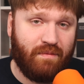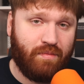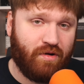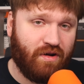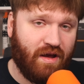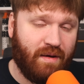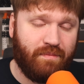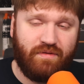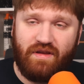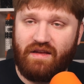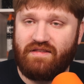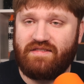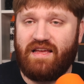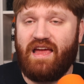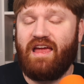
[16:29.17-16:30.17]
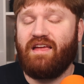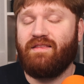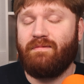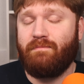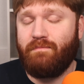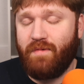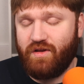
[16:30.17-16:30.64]
NetBird updates,
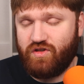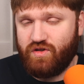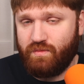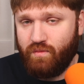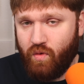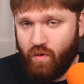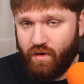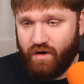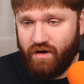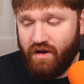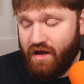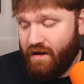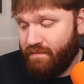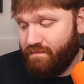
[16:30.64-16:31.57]
and much more.